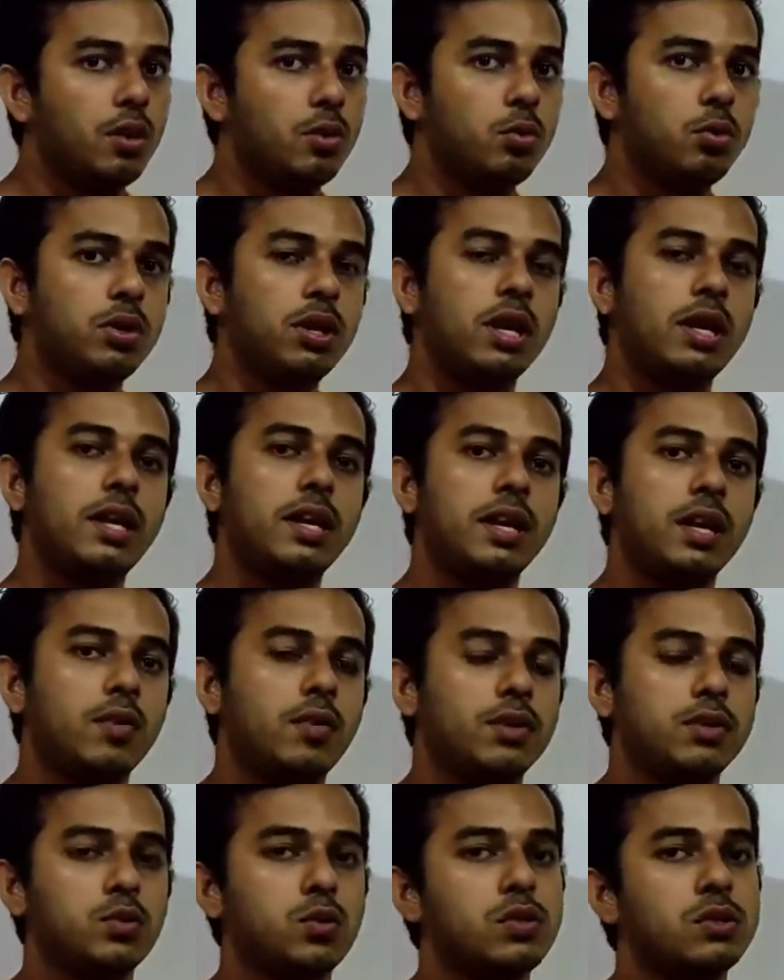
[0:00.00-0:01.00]
Total area
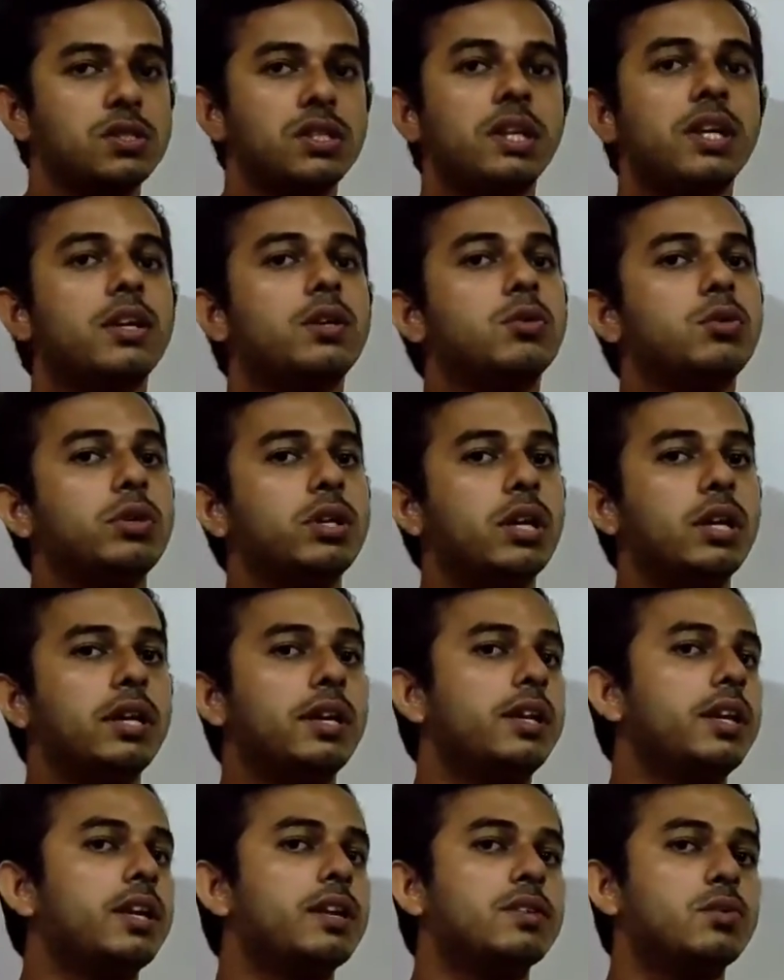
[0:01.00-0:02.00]
was considered, total
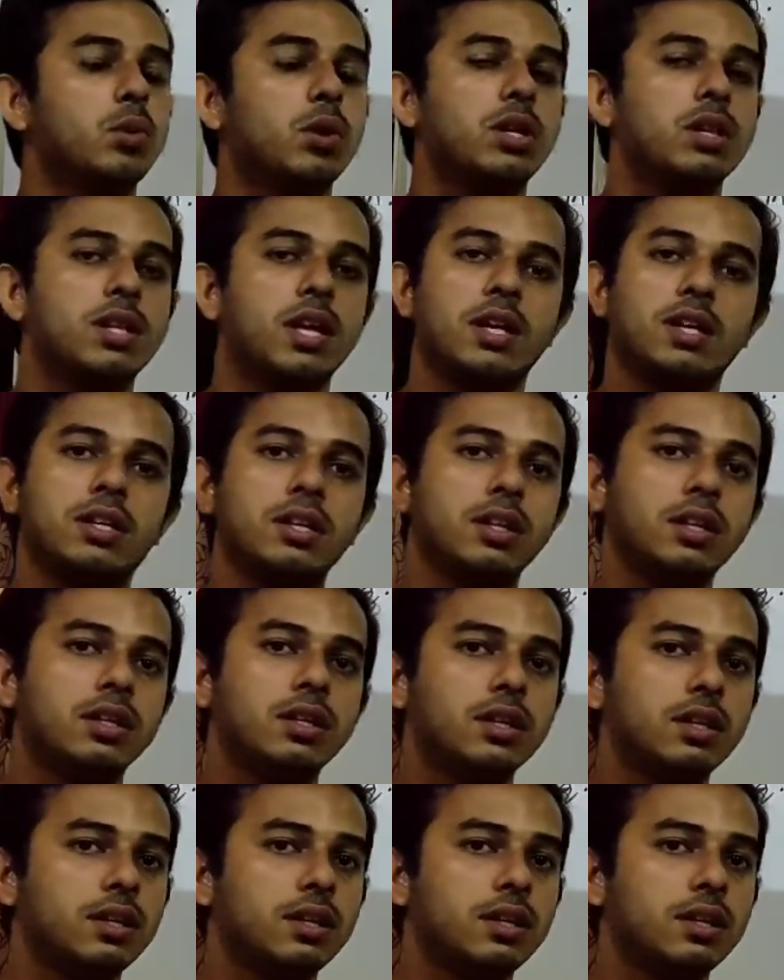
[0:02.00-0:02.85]
area is what, 30